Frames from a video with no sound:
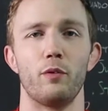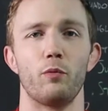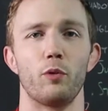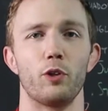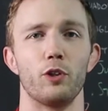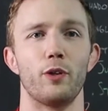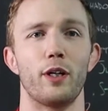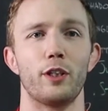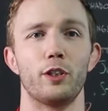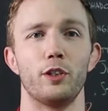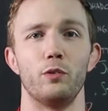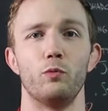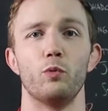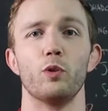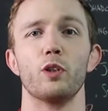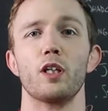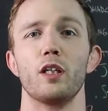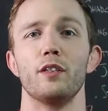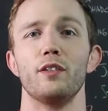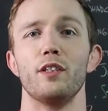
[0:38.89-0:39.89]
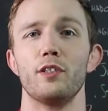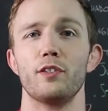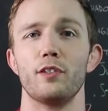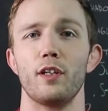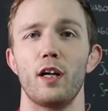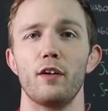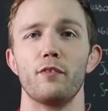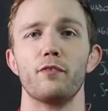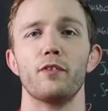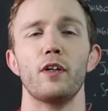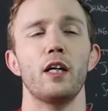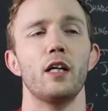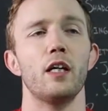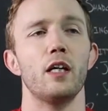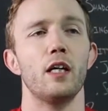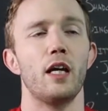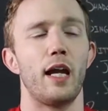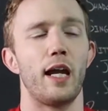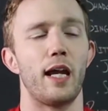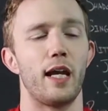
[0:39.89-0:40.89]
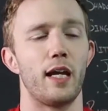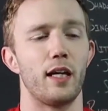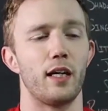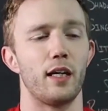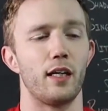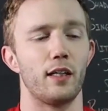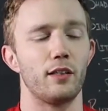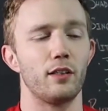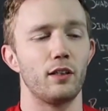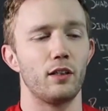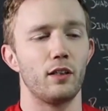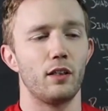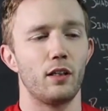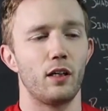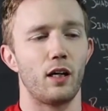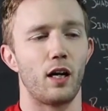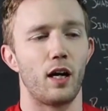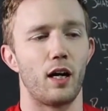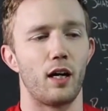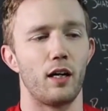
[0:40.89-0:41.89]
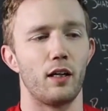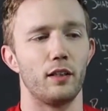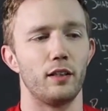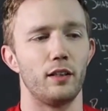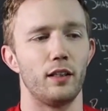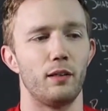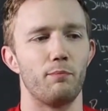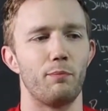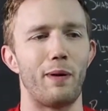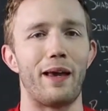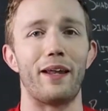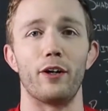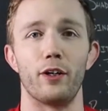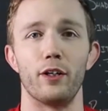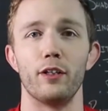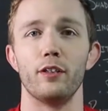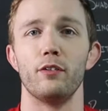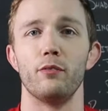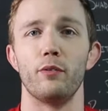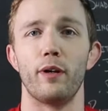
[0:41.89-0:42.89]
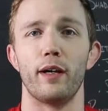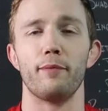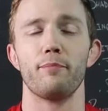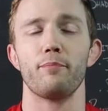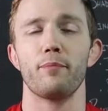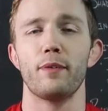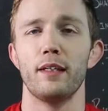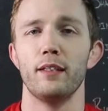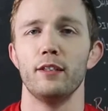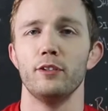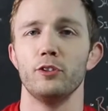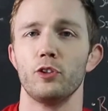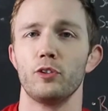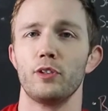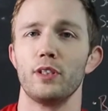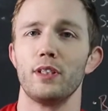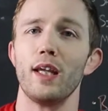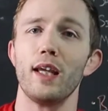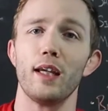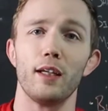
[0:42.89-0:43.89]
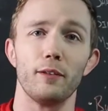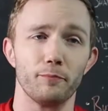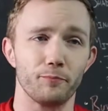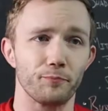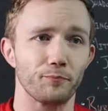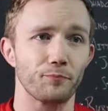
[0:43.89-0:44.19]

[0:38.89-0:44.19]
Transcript: Where you actually work on this stuff and get better, right? So today